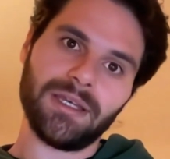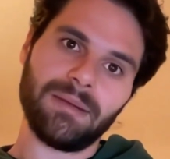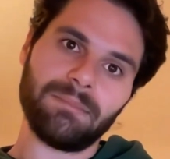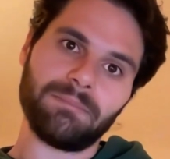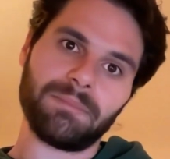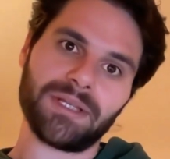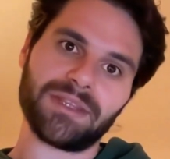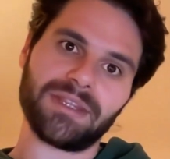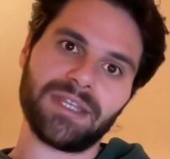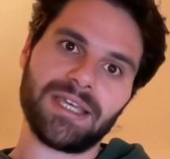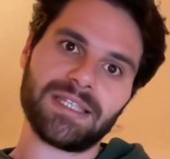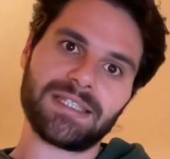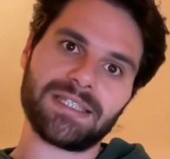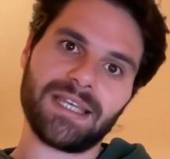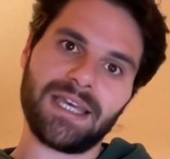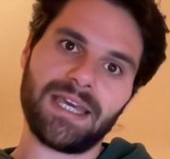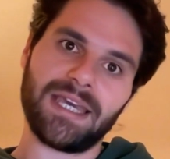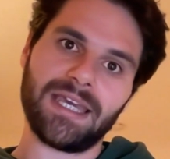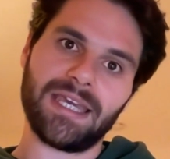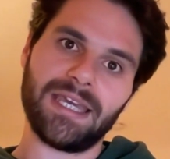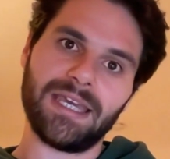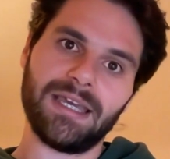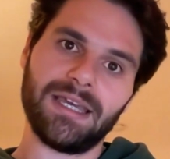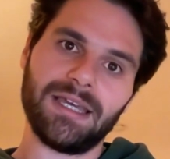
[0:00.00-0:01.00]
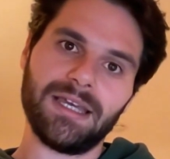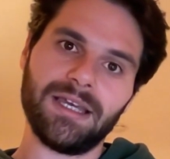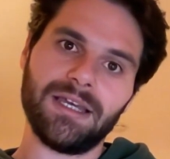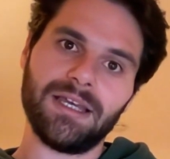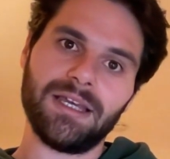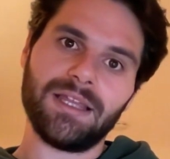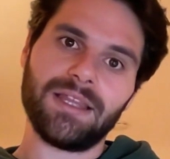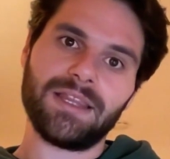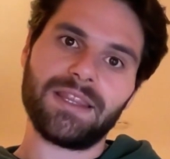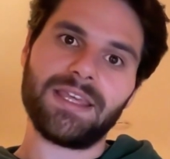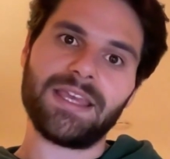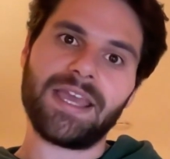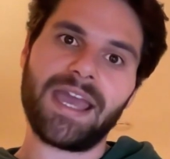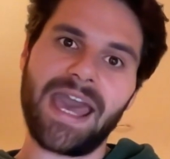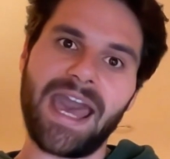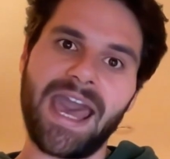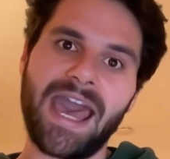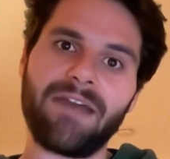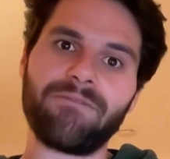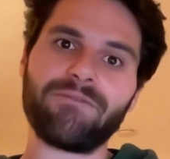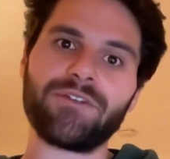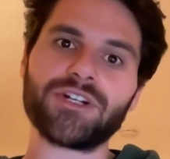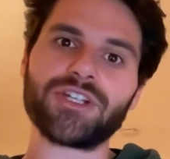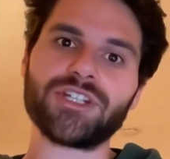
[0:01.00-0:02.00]
but they say the
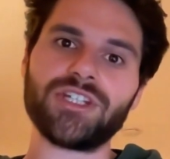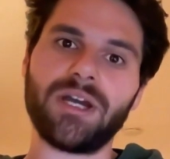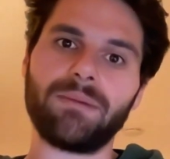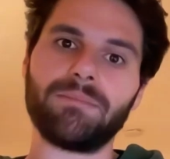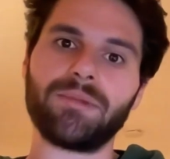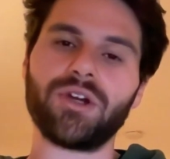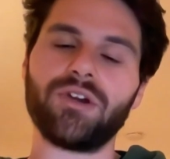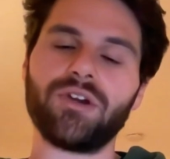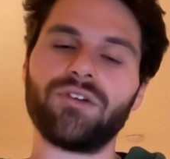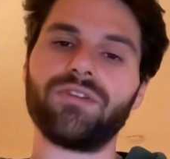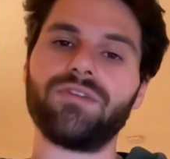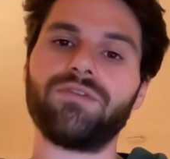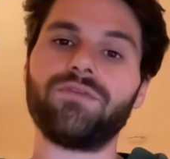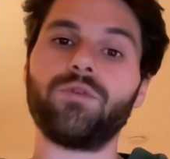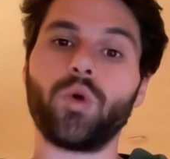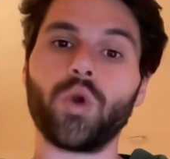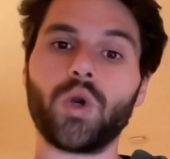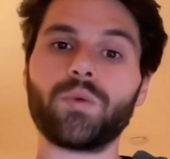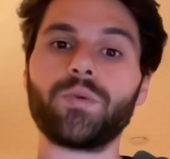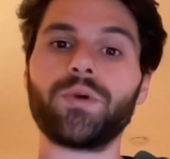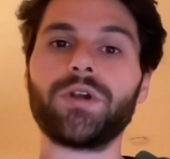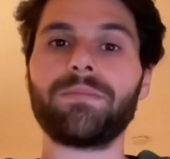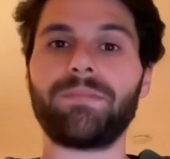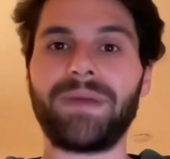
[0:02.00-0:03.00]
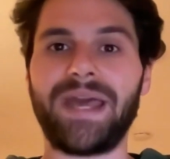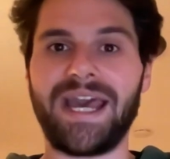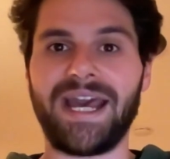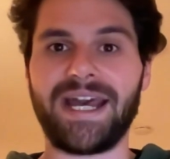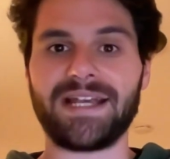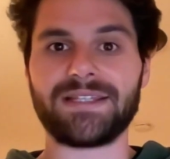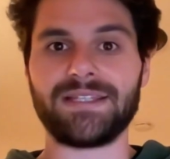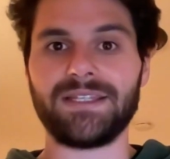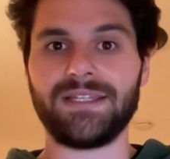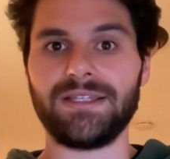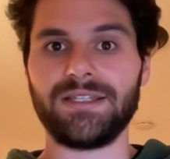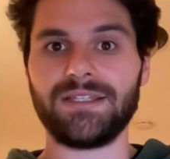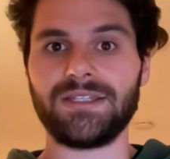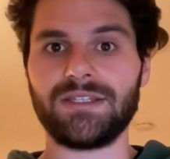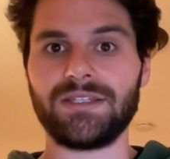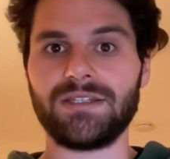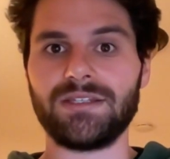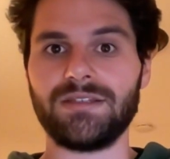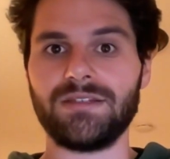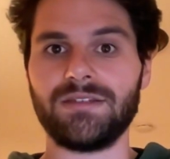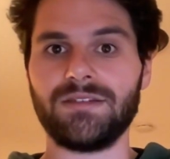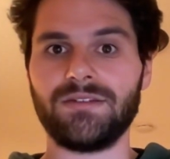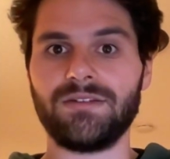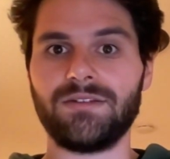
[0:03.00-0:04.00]
average number of forward passes
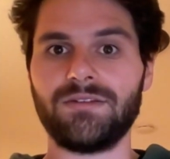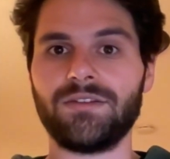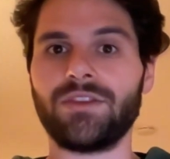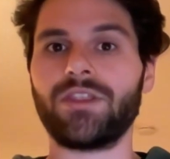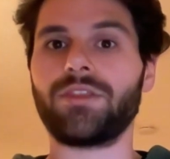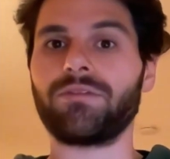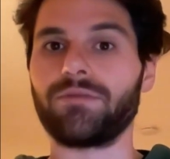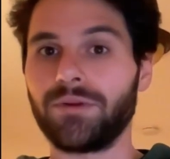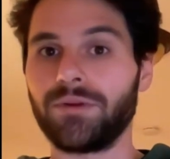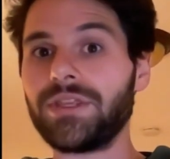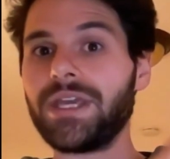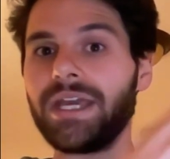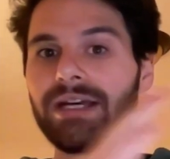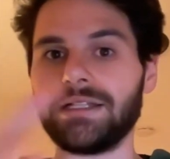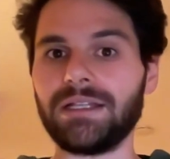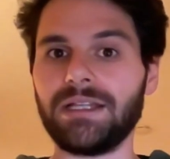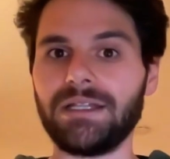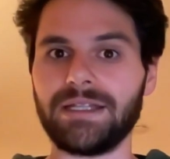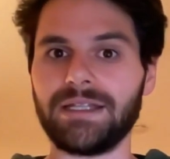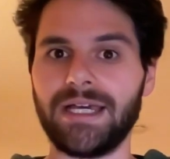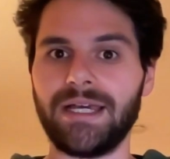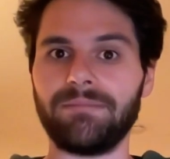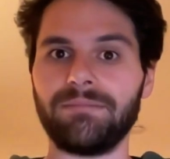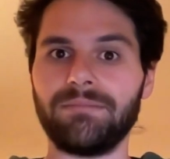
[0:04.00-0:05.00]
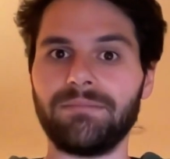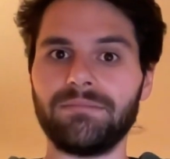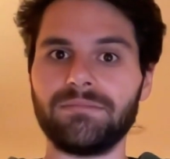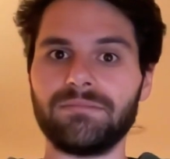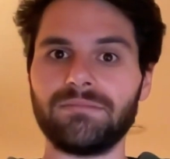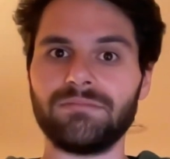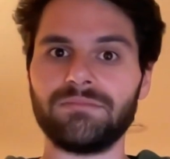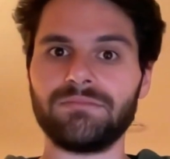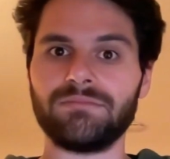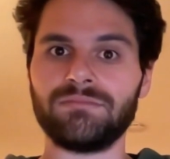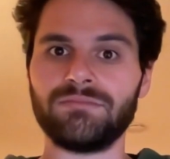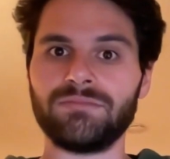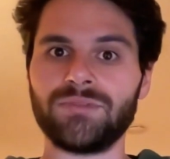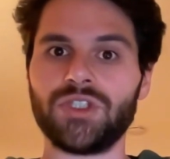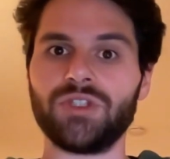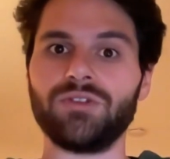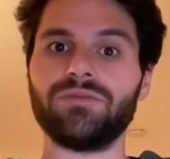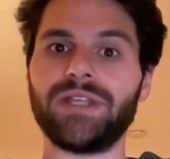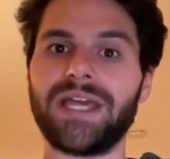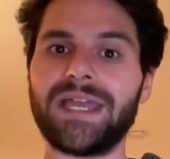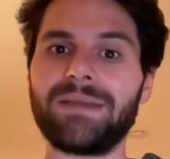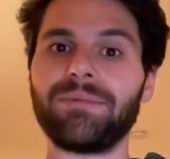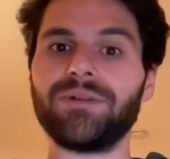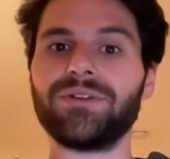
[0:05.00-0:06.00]
through the LLM to
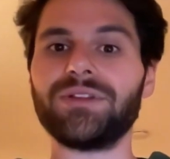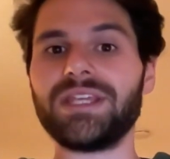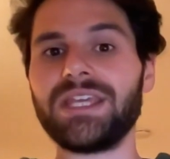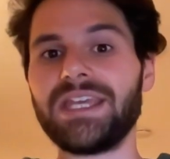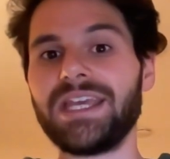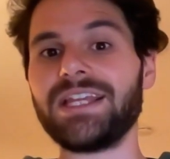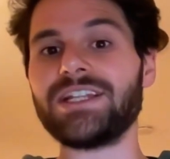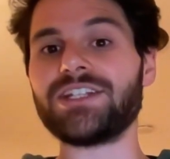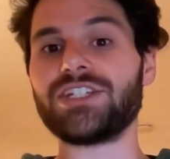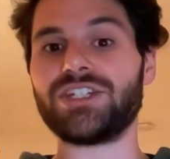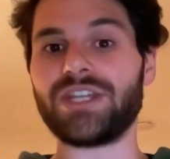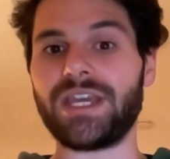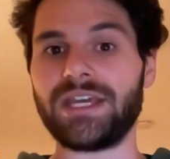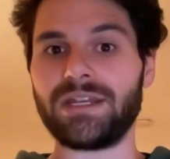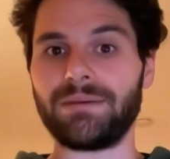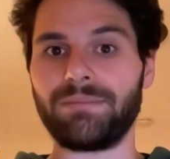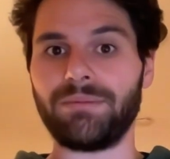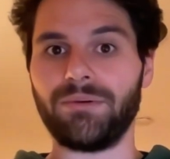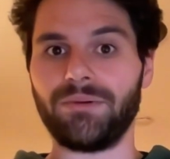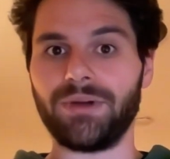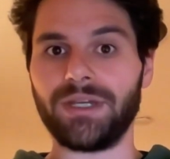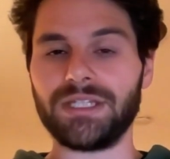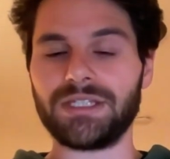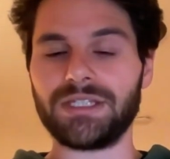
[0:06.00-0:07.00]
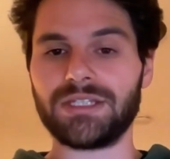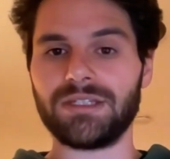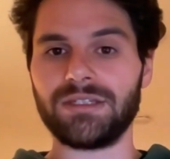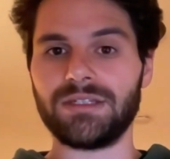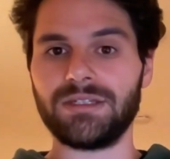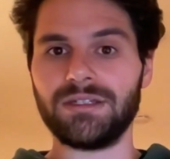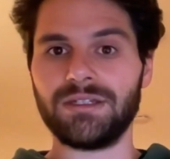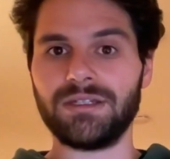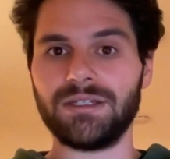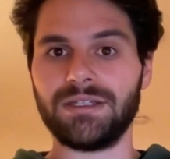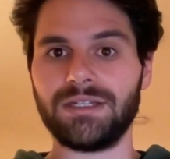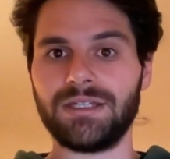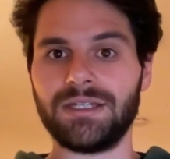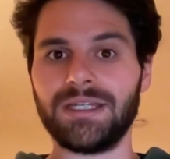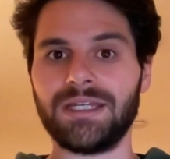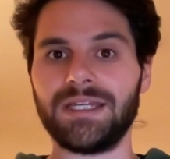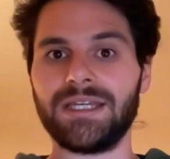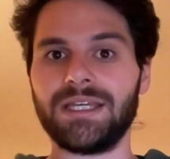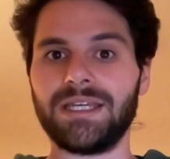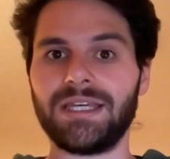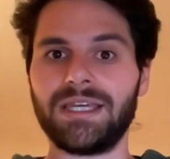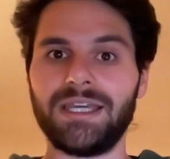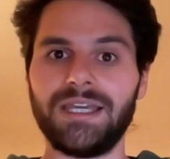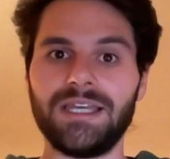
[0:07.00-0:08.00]
label each data point
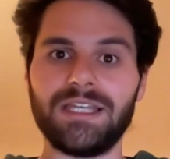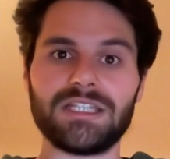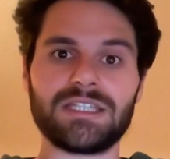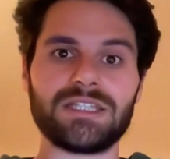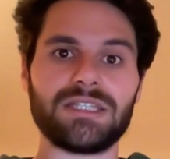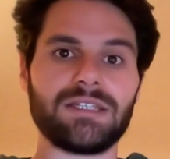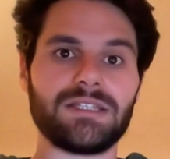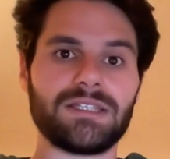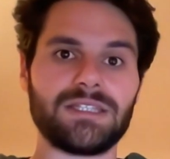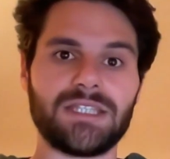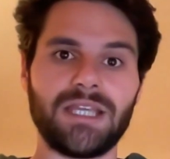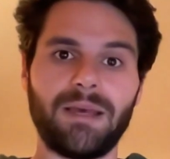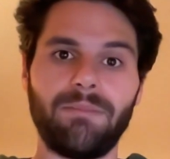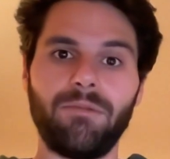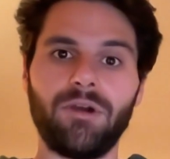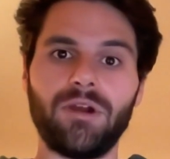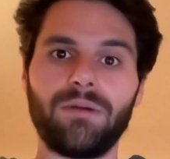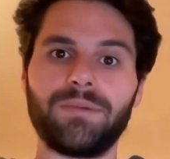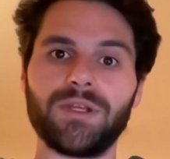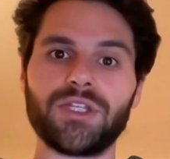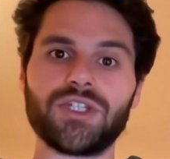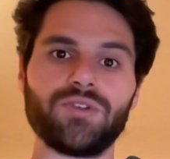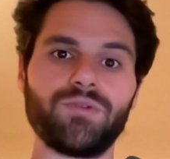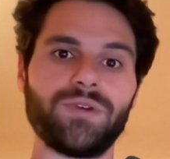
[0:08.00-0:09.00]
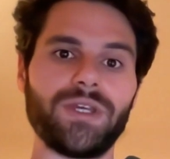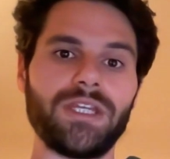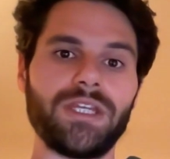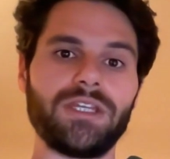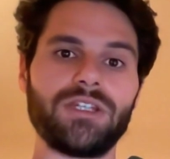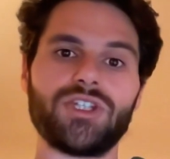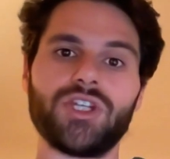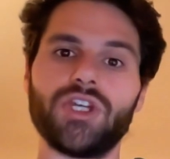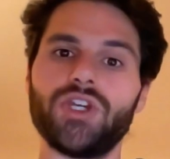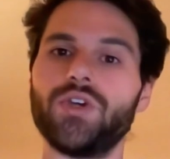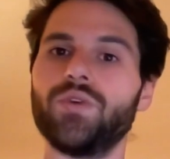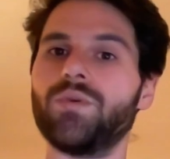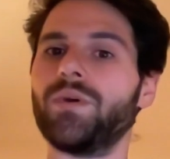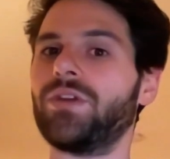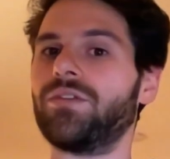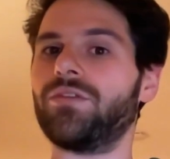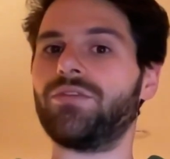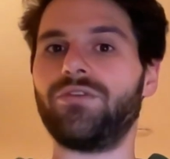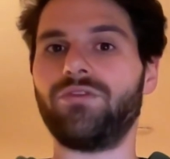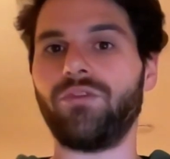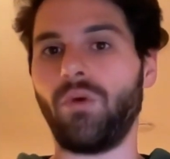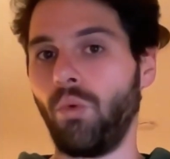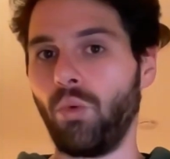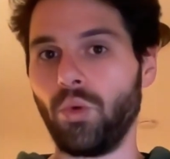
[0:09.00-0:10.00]
is somewhere between 2 and
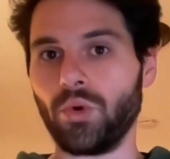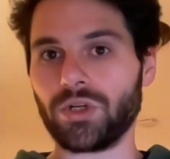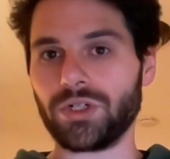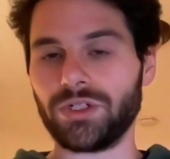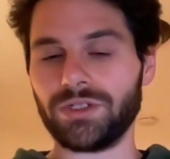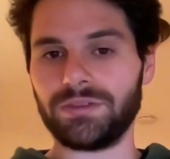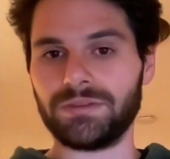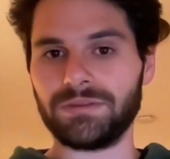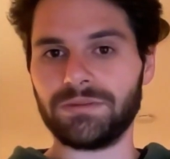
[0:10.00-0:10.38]
4.